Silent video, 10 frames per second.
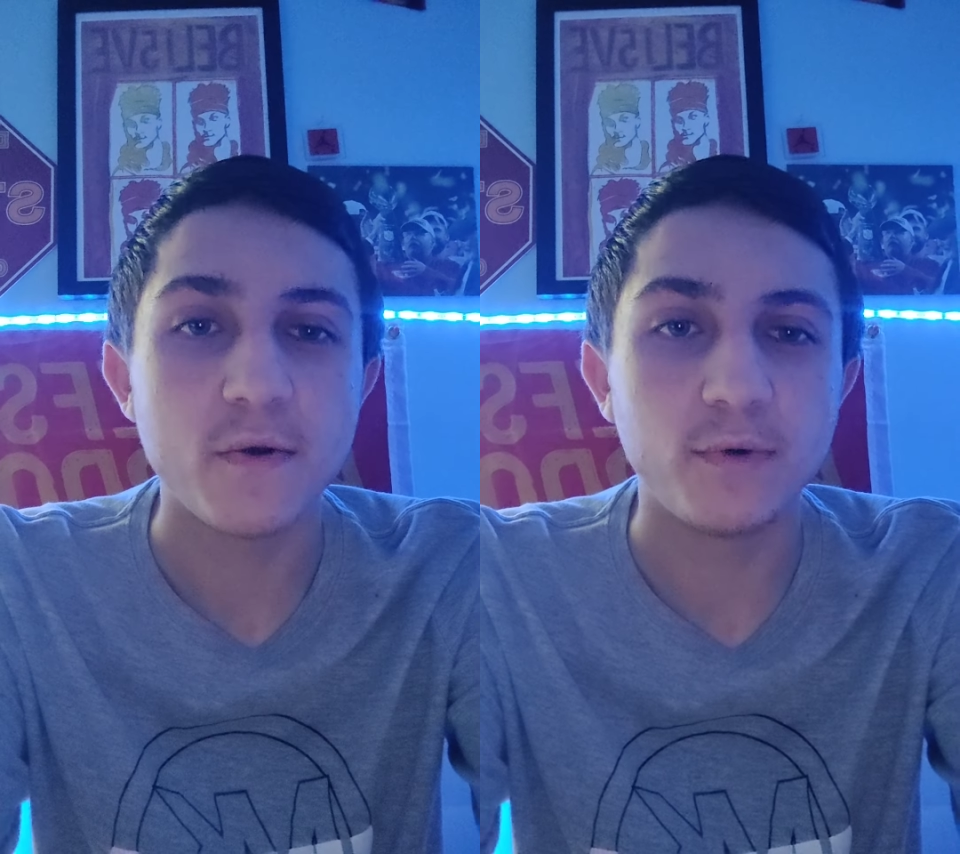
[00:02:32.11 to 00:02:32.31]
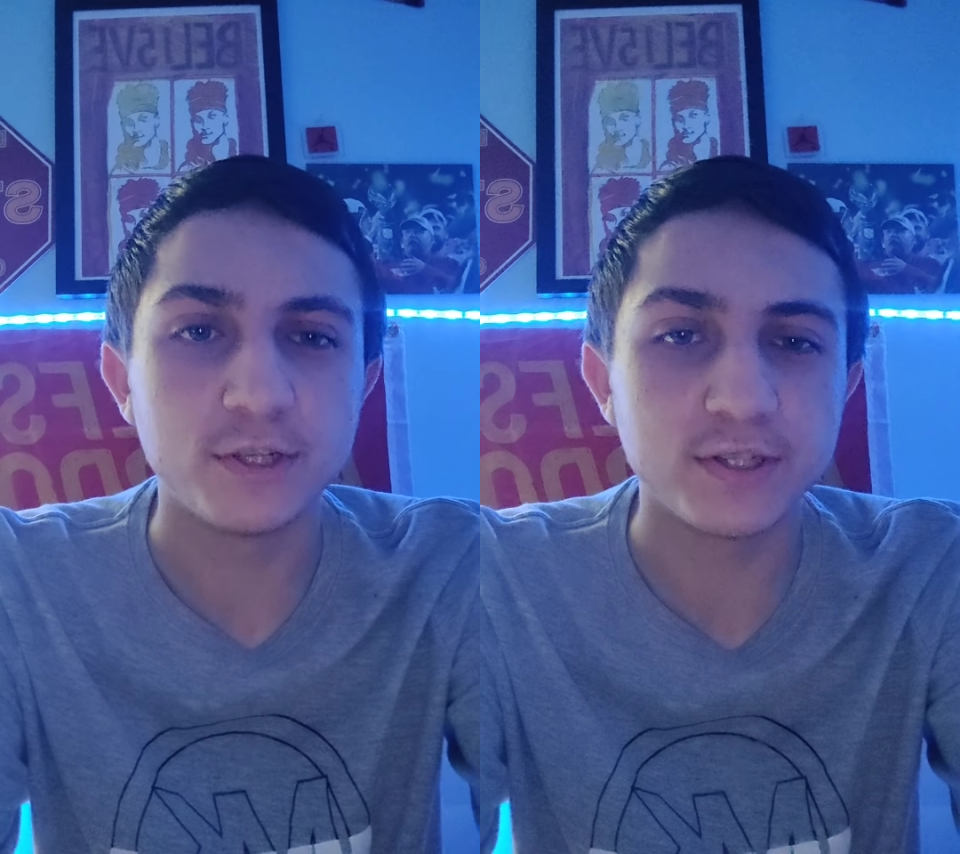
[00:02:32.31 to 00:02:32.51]

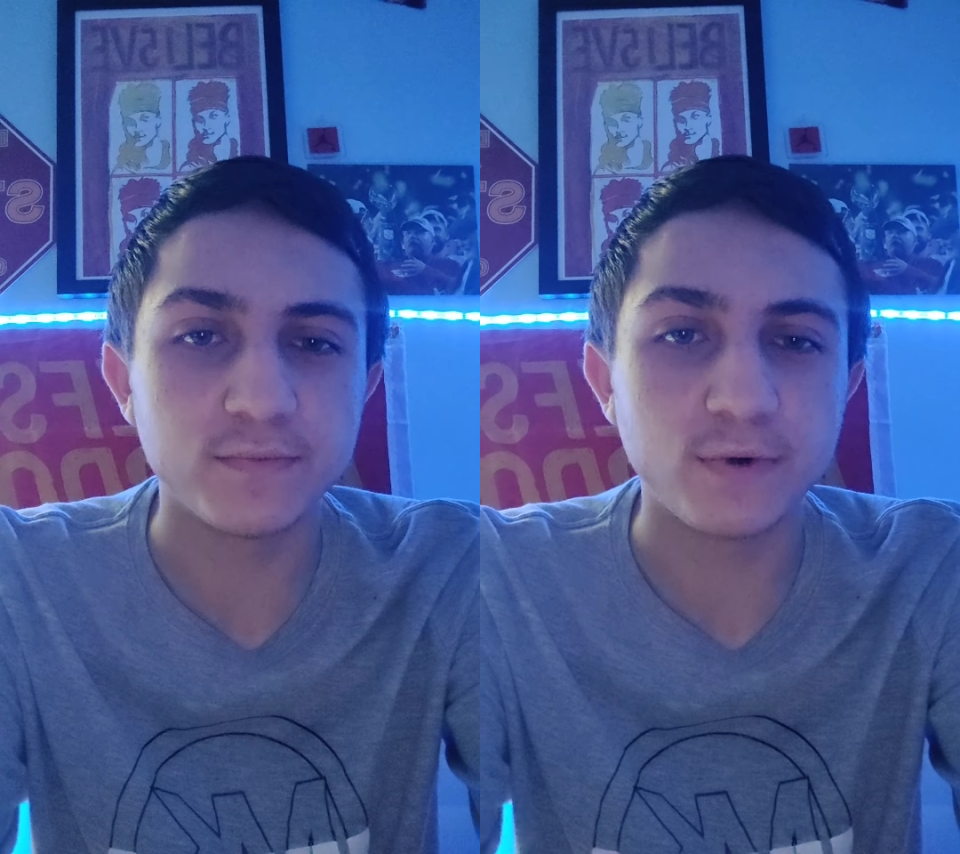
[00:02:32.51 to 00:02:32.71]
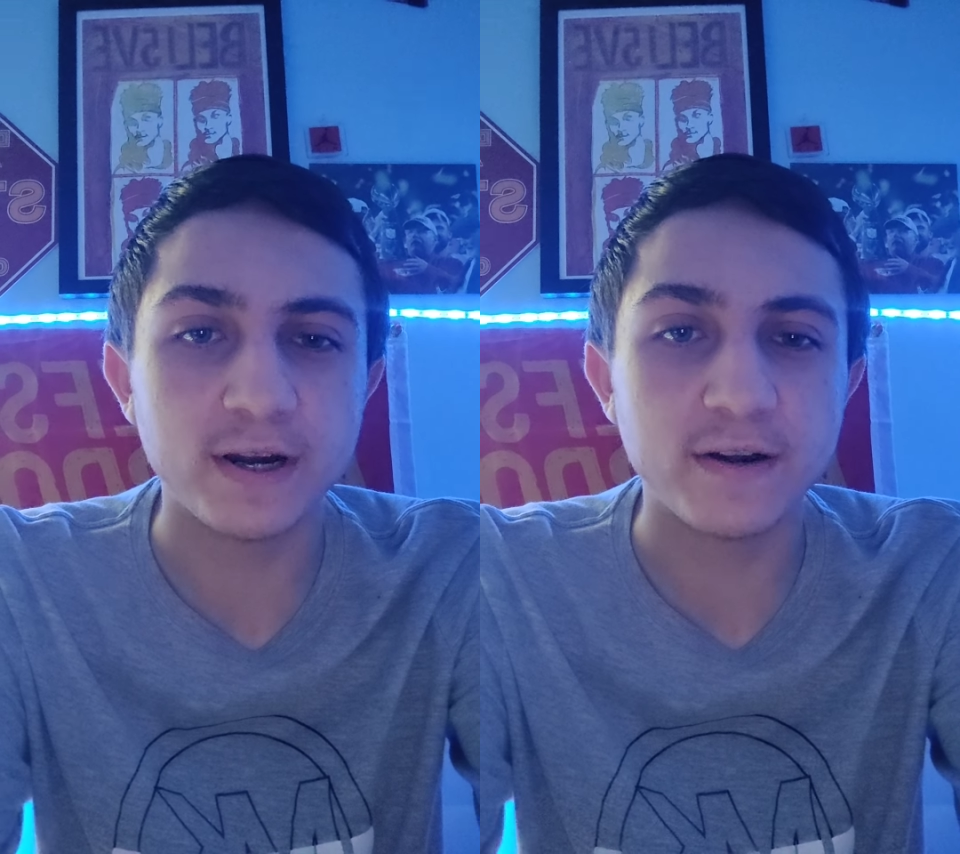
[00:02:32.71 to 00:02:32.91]
which is
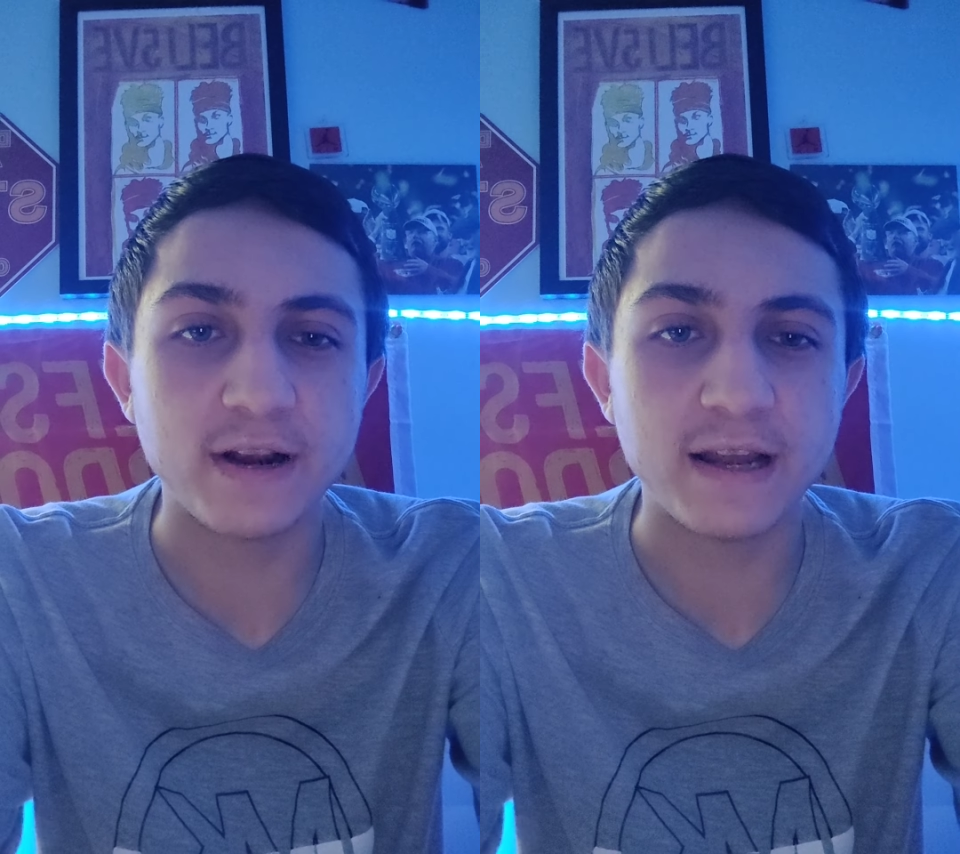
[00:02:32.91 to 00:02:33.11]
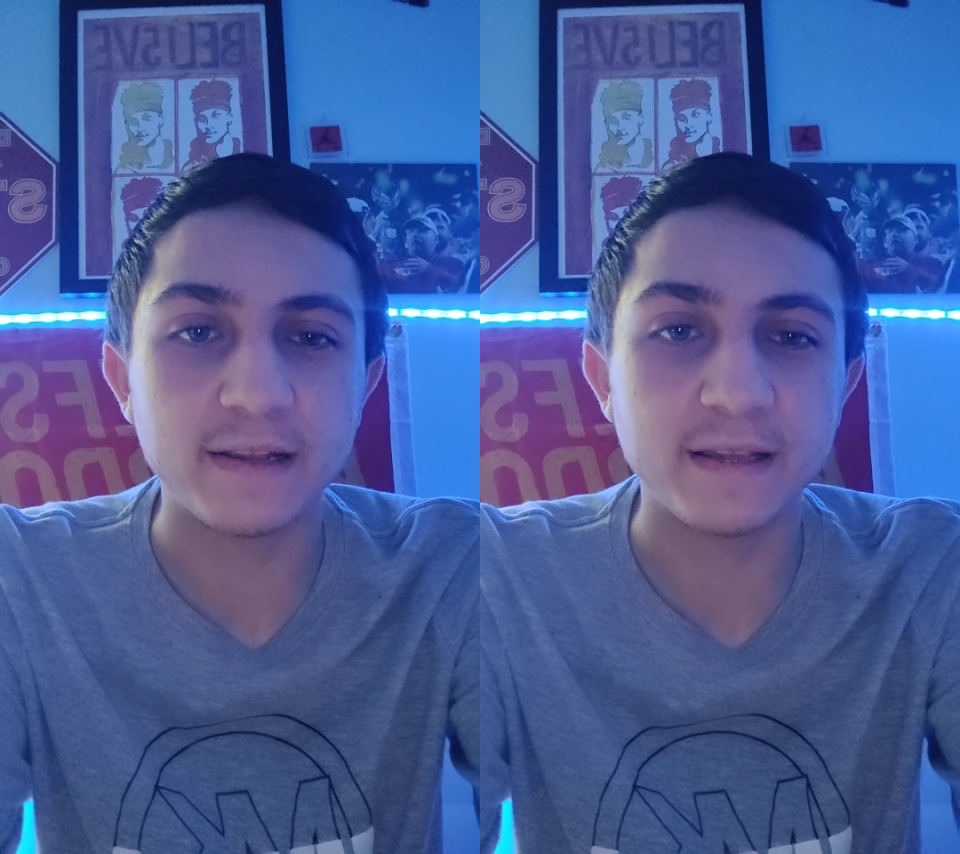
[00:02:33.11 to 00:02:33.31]

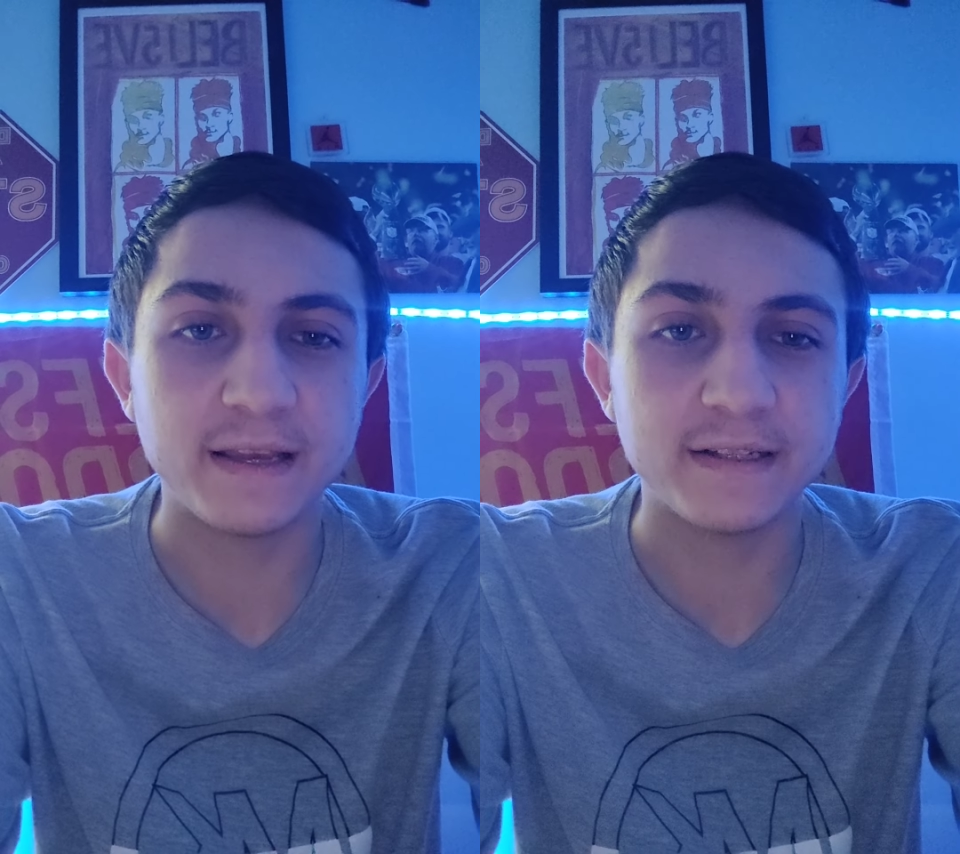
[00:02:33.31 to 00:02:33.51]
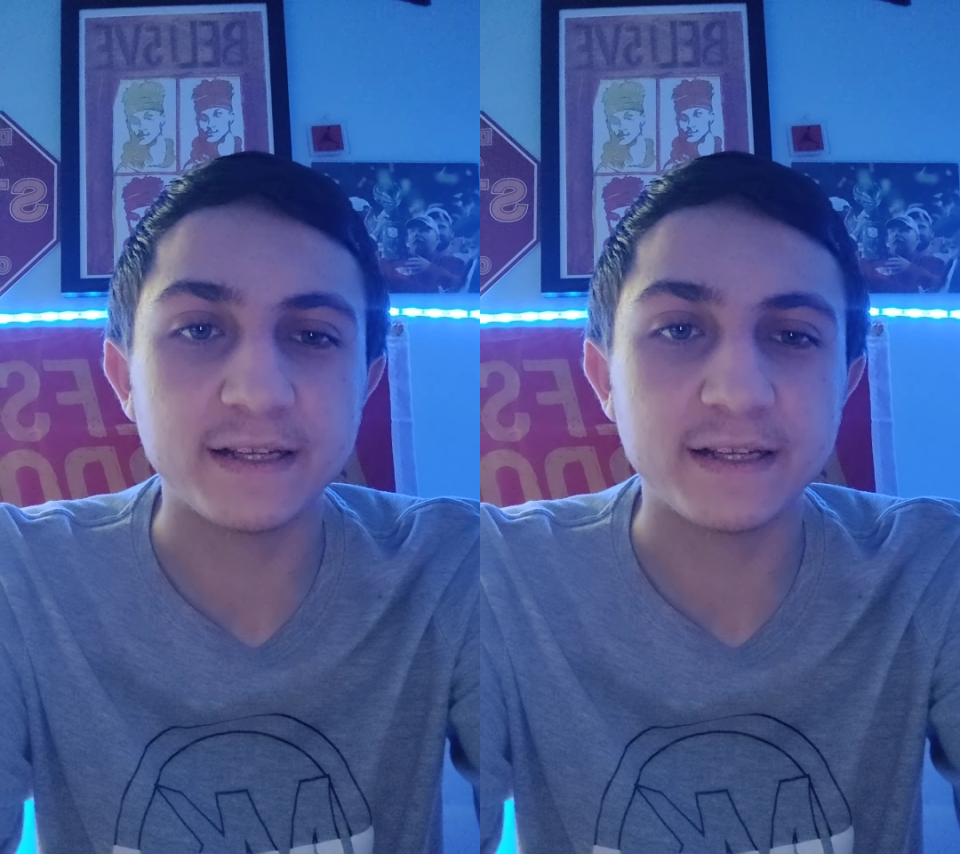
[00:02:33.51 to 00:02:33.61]
where I think